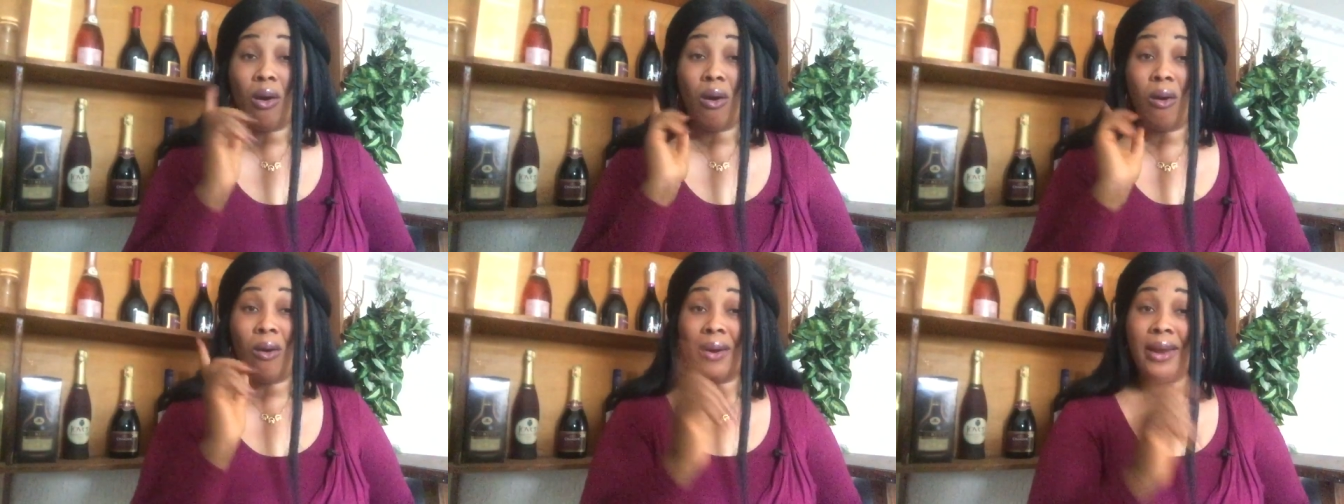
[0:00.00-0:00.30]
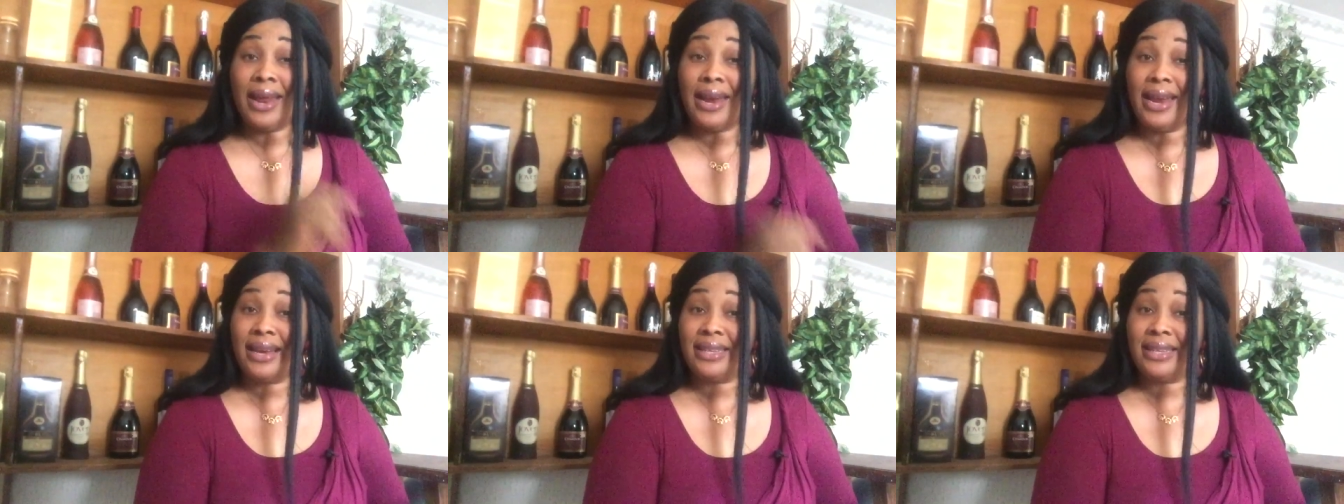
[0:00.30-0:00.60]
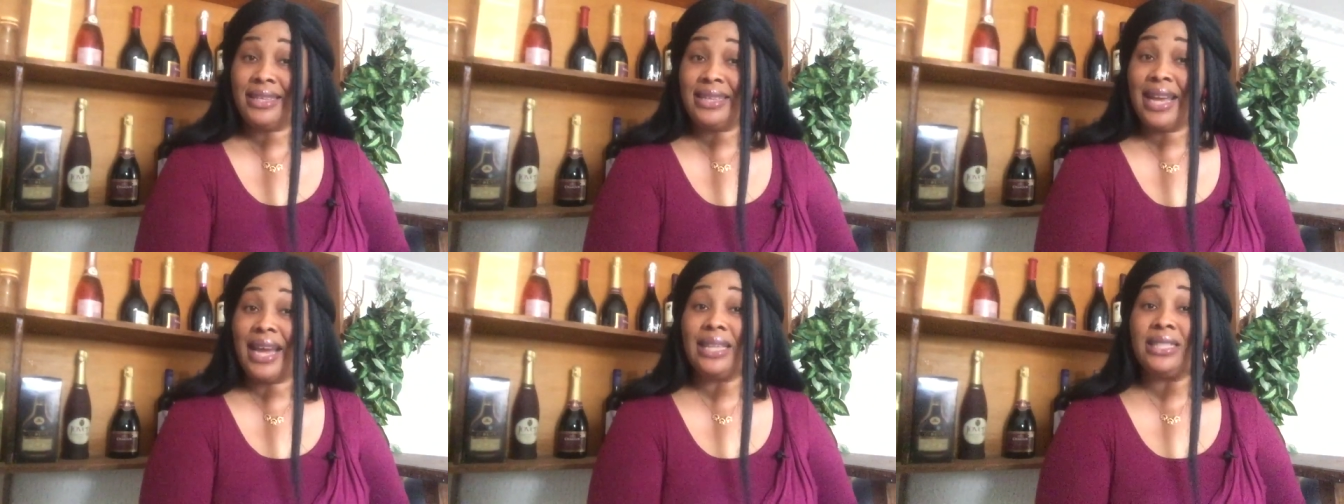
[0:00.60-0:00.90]
other
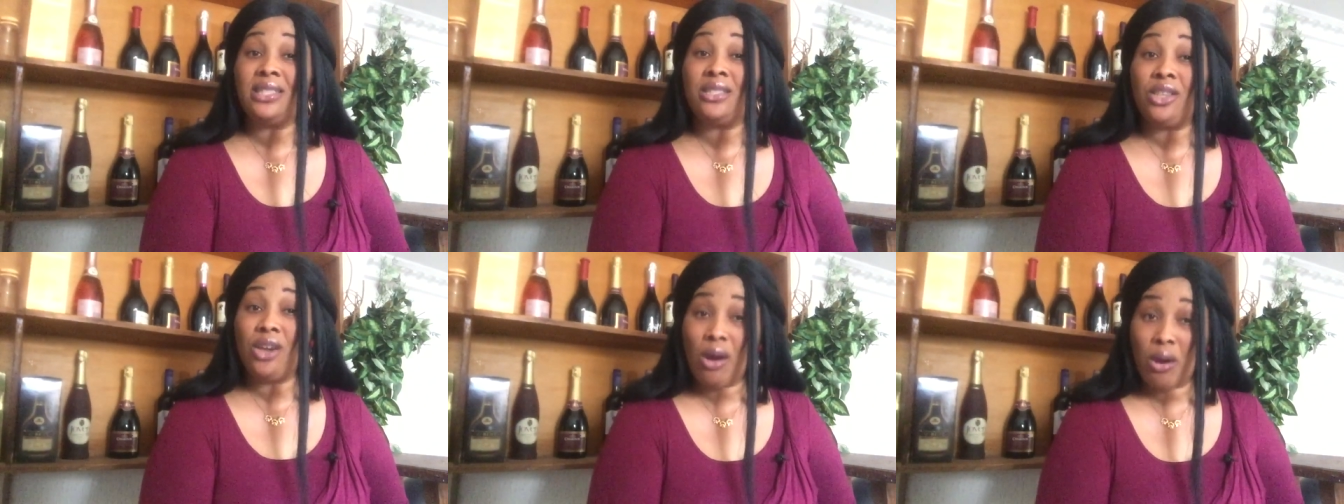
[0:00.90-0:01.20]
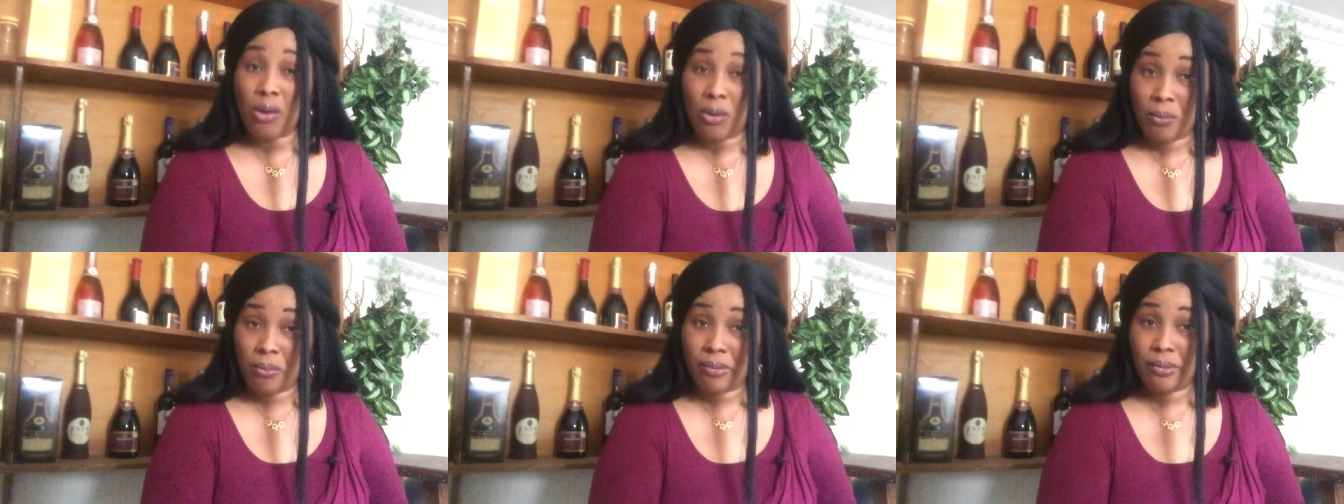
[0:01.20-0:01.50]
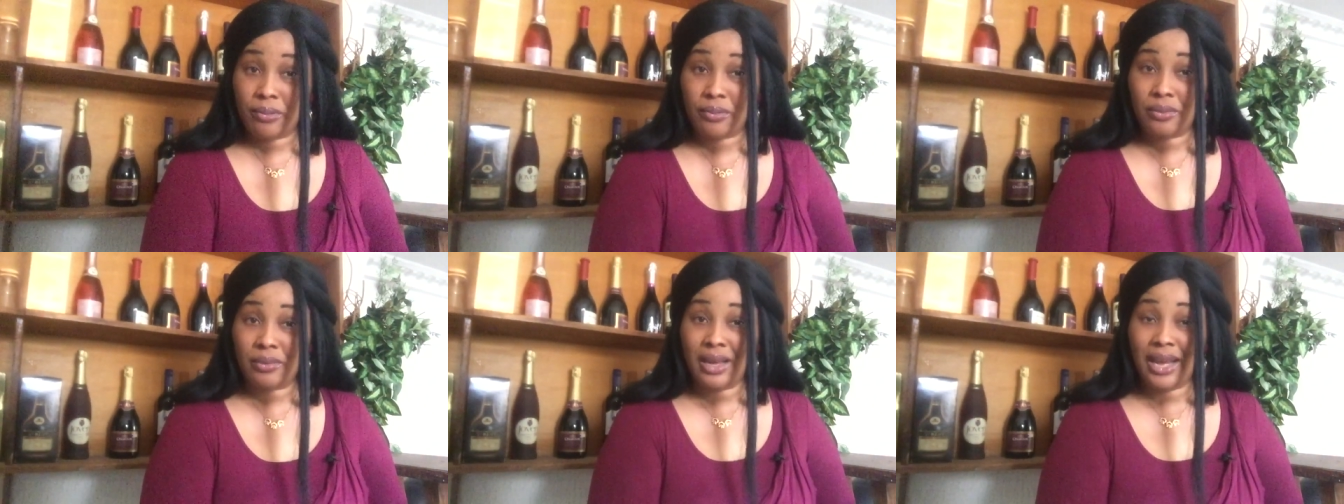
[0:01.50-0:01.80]
than their job
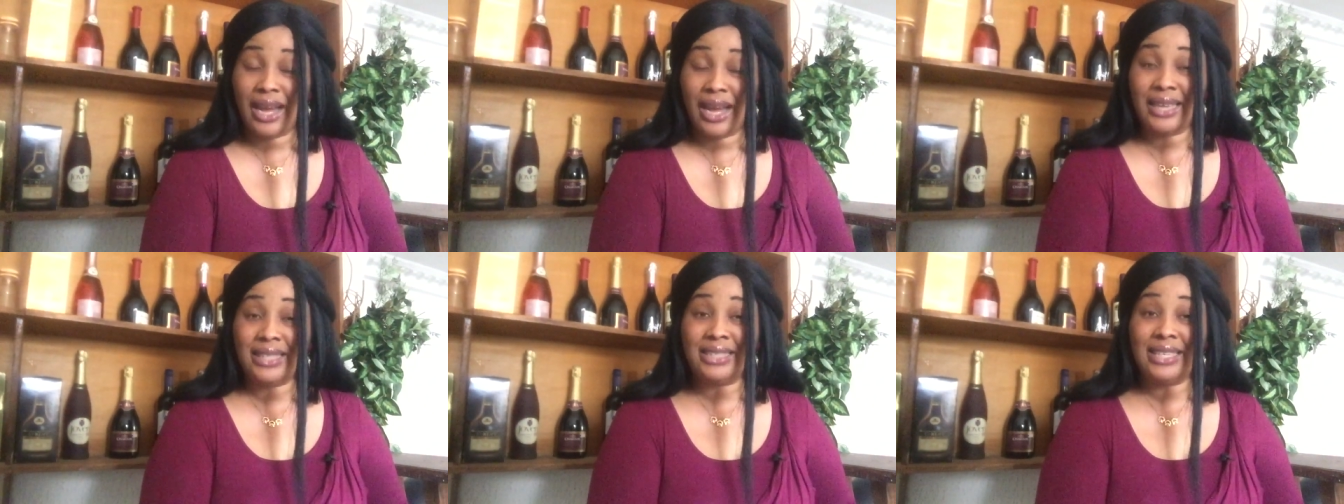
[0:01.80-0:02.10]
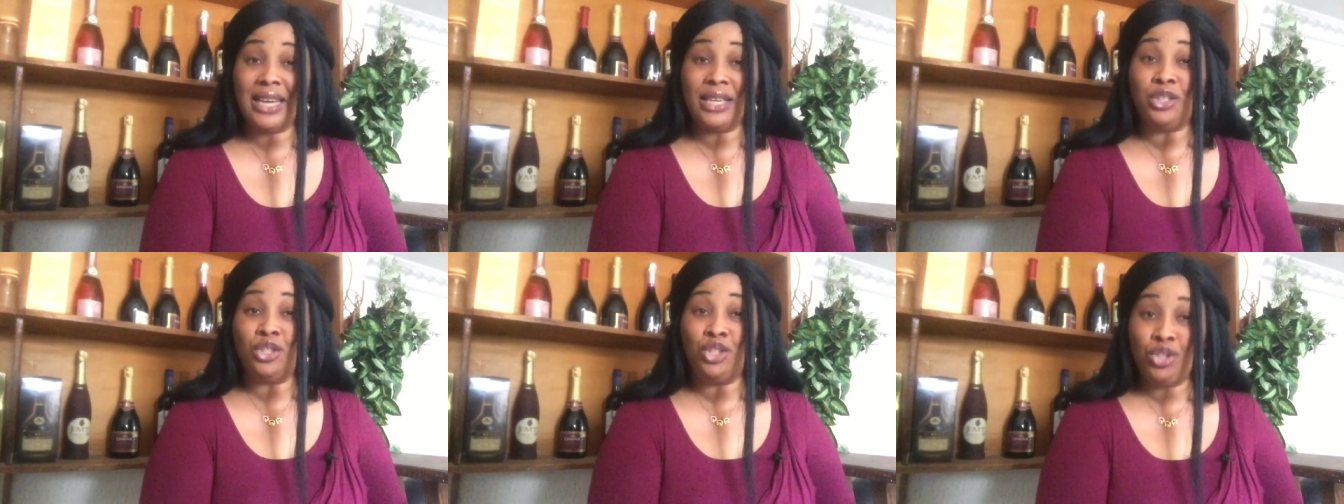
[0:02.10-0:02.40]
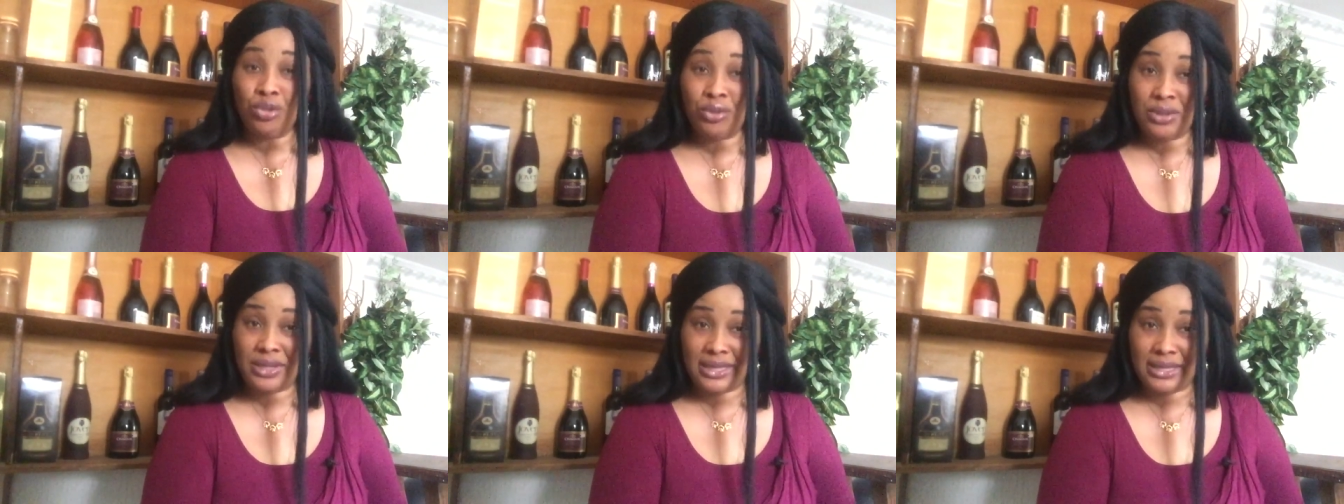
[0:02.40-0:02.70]
and their
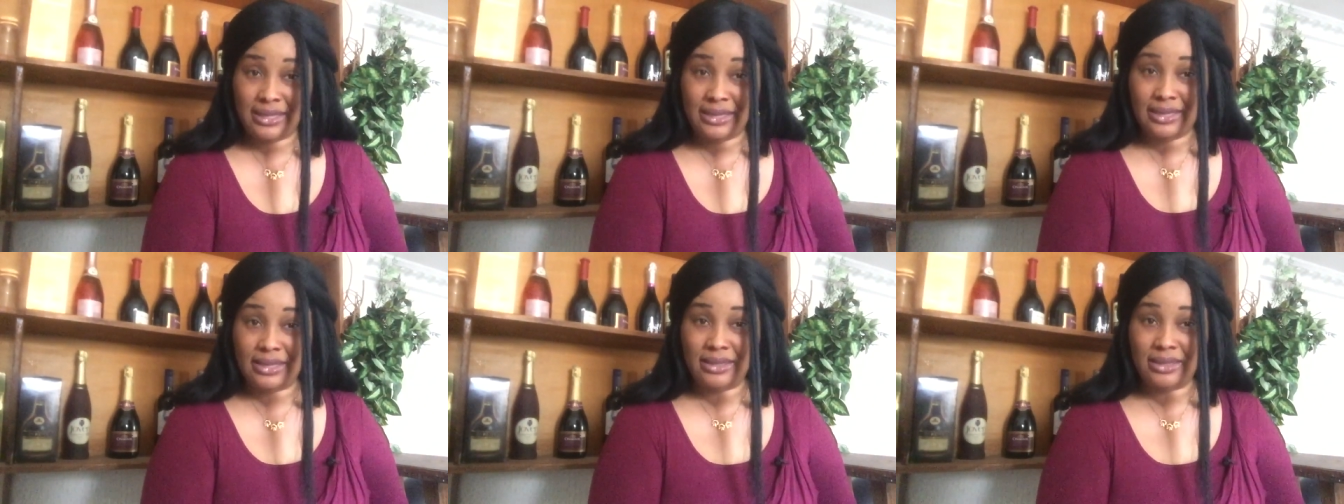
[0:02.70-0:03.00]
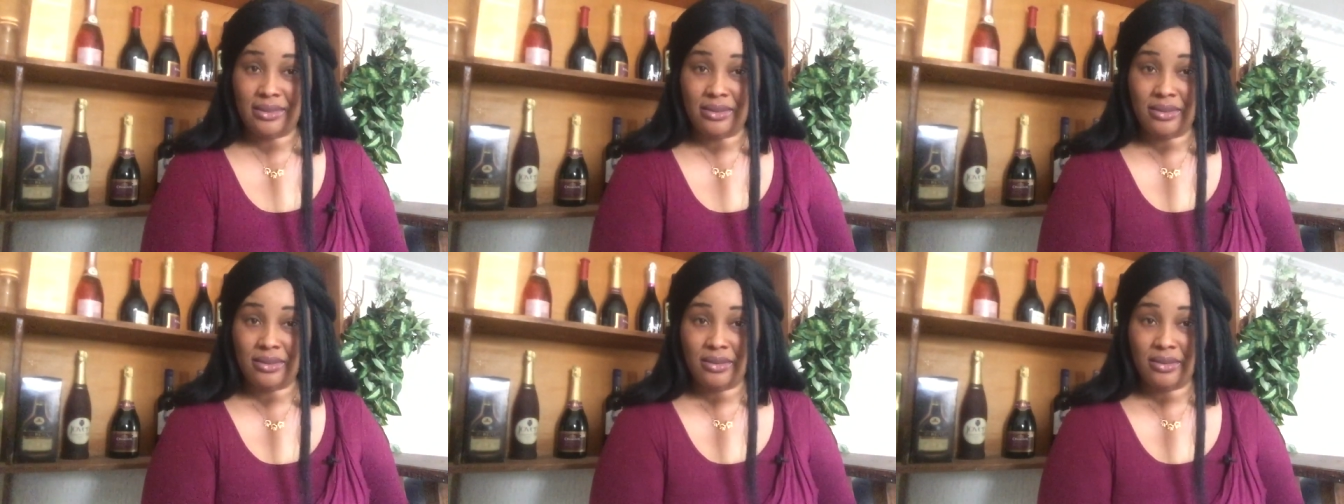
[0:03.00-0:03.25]
duties.